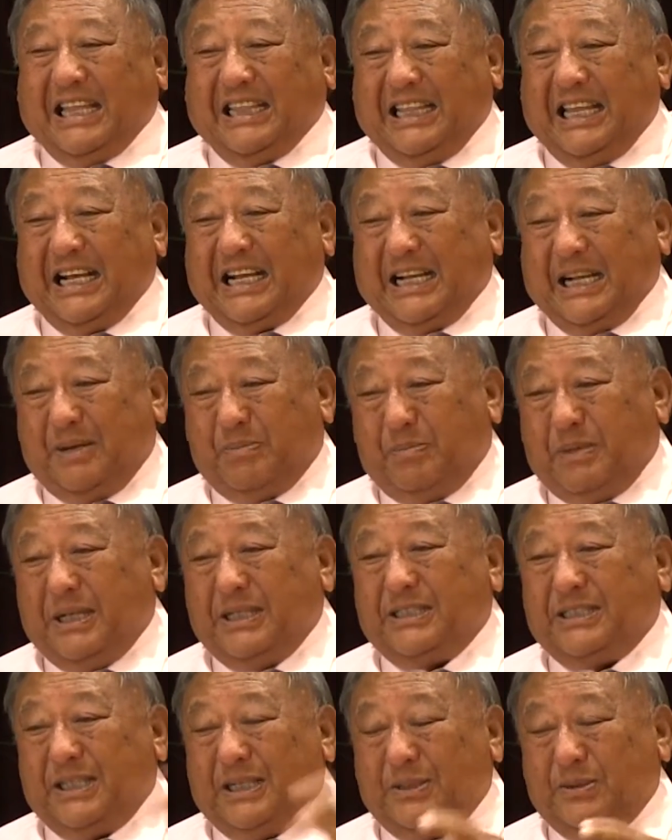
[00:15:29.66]
the
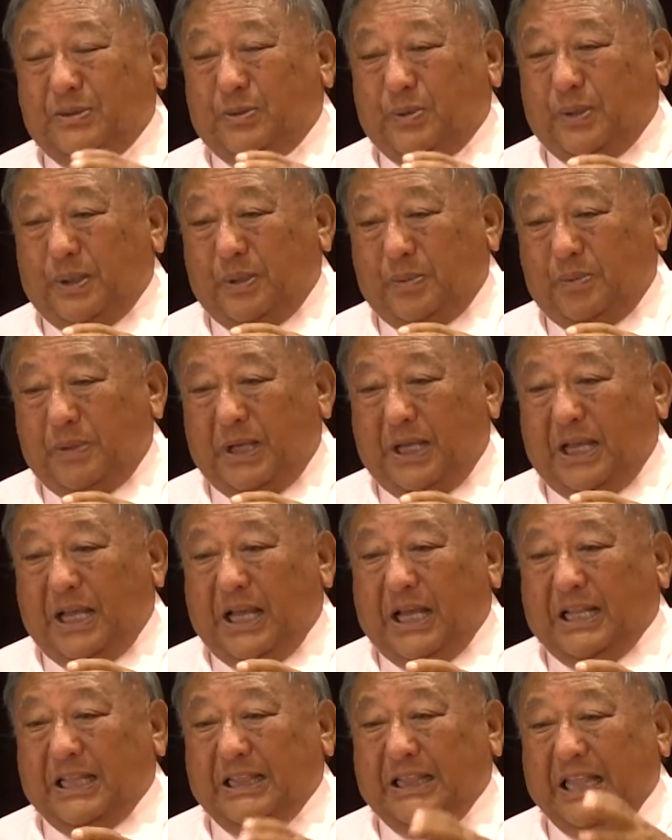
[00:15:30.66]
commercials will be
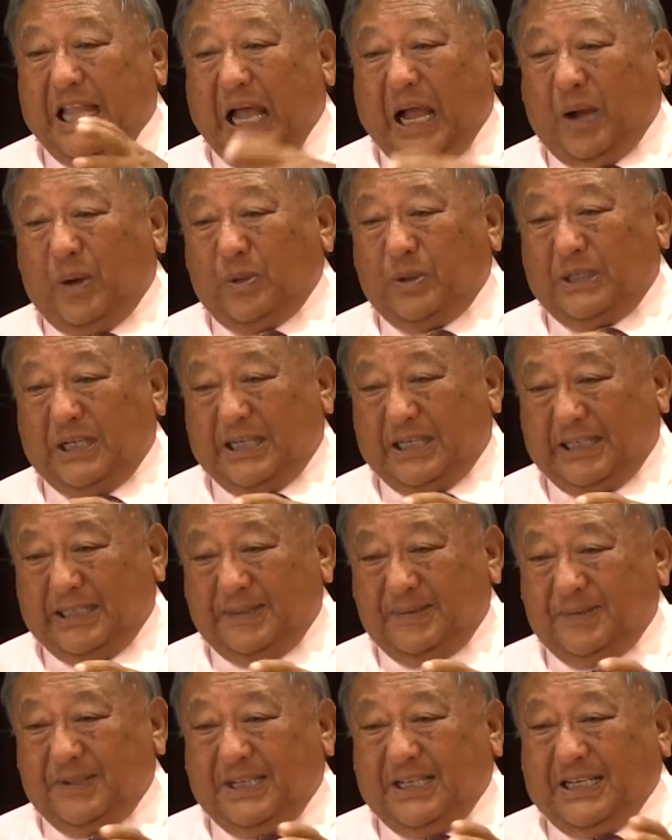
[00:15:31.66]
louder,
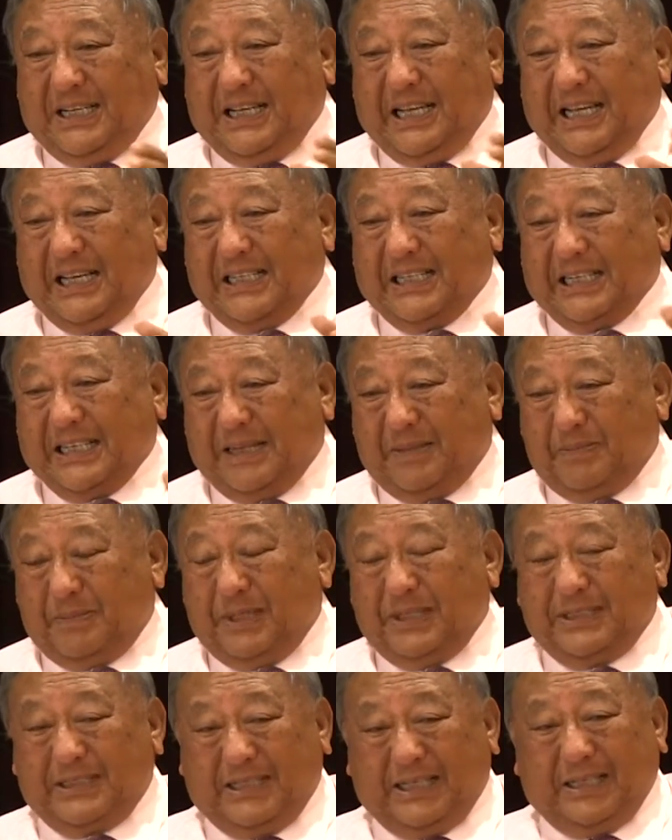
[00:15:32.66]
and the
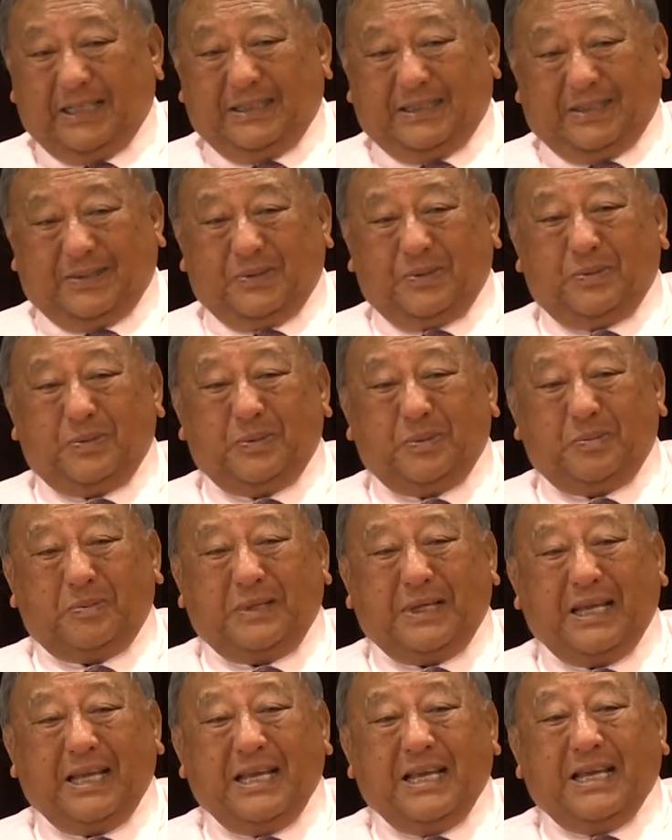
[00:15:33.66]
commercials will
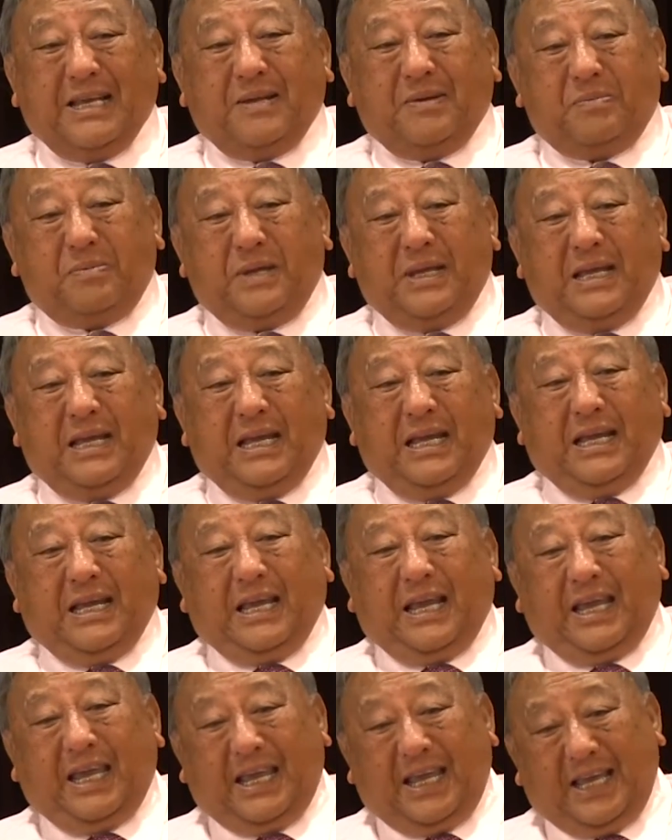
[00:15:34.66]
be, be
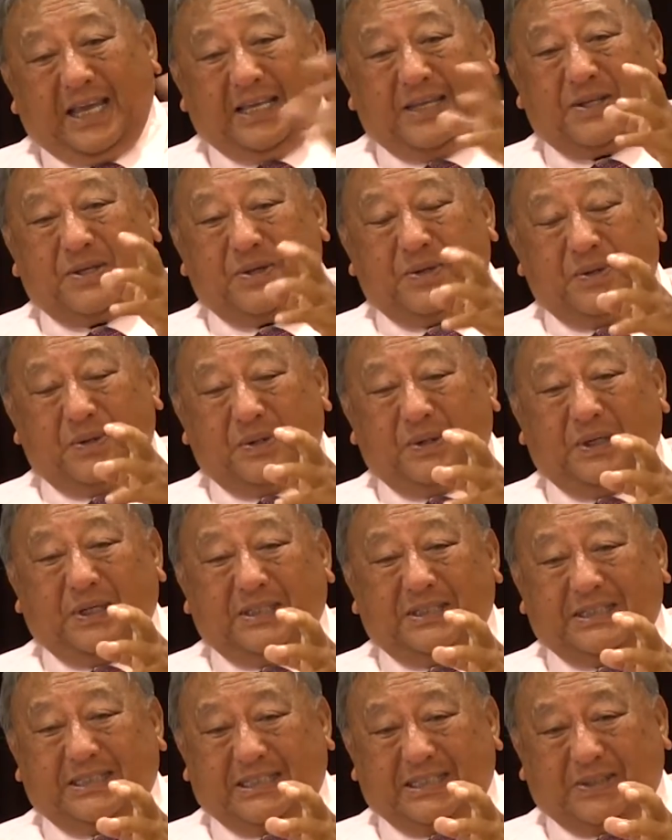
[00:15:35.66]
hit you
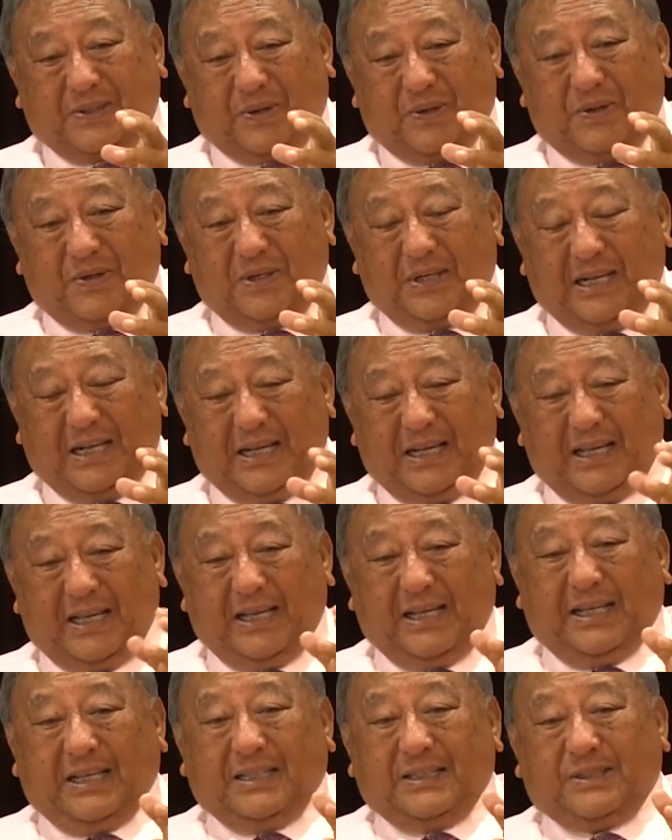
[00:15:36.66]
stronger.
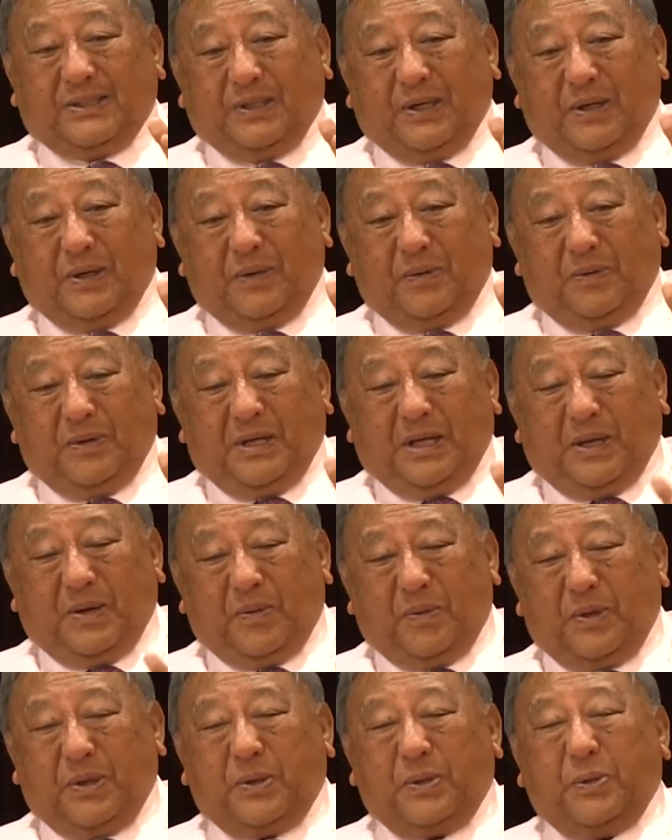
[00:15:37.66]
So
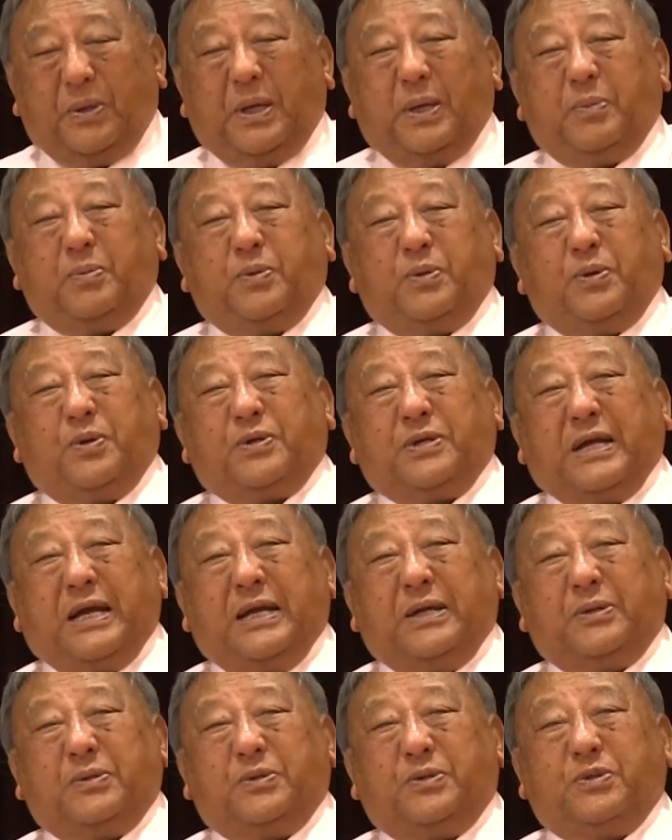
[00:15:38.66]
if you, if you
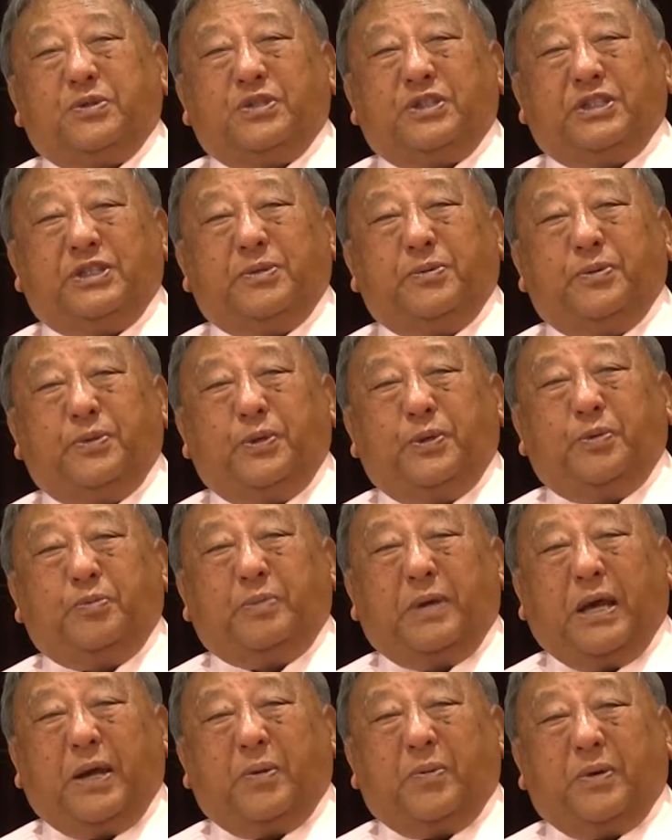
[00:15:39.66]
try to review
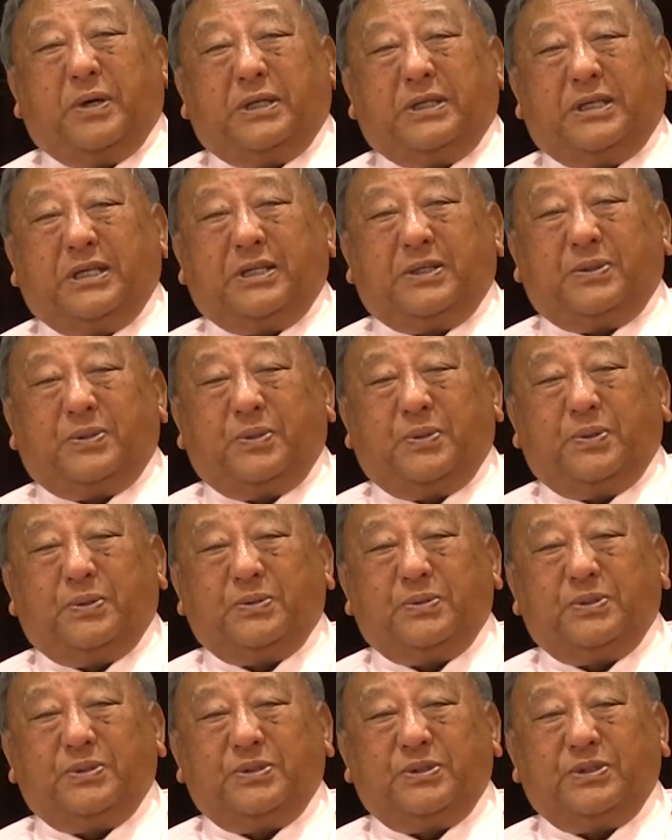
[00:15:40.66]
back what did
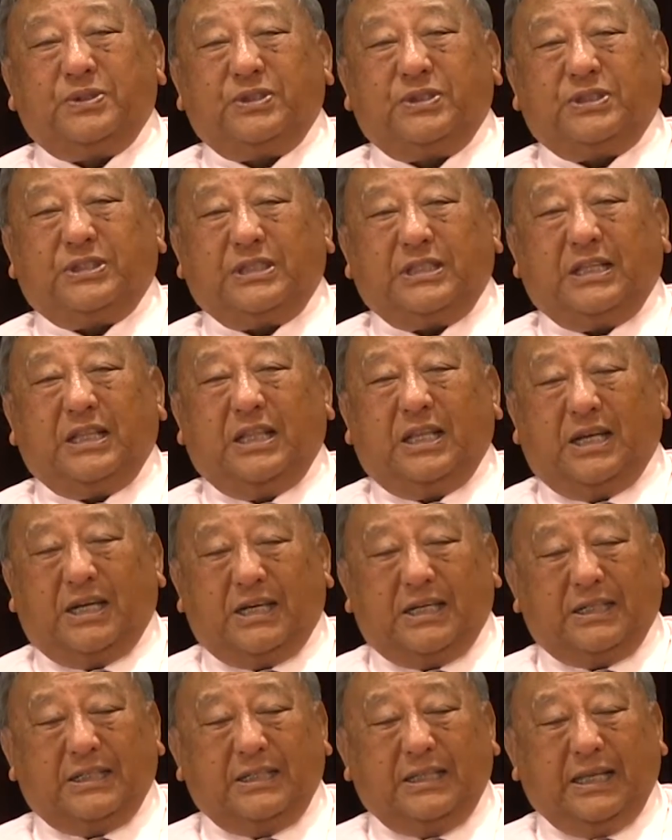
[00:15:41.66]
you see,
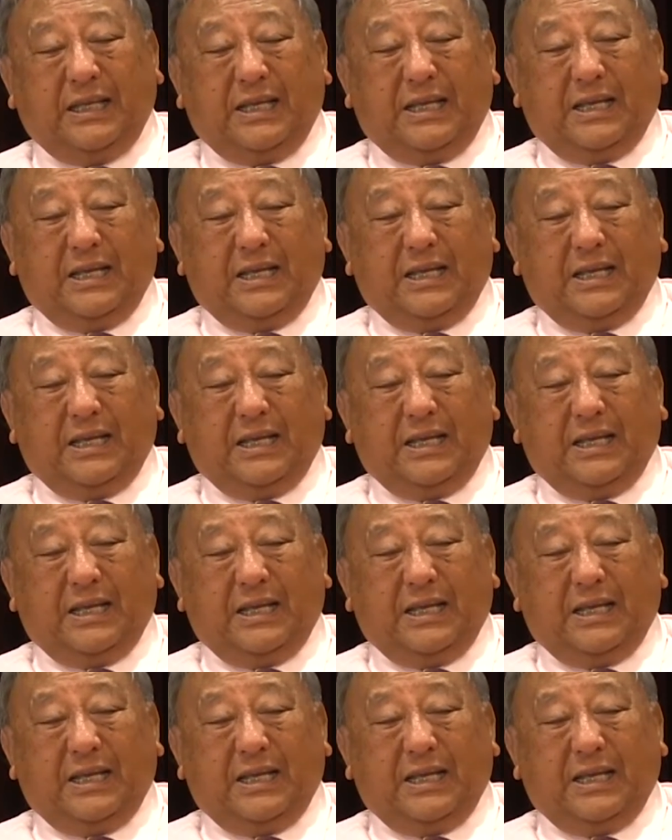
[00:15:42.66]
learn,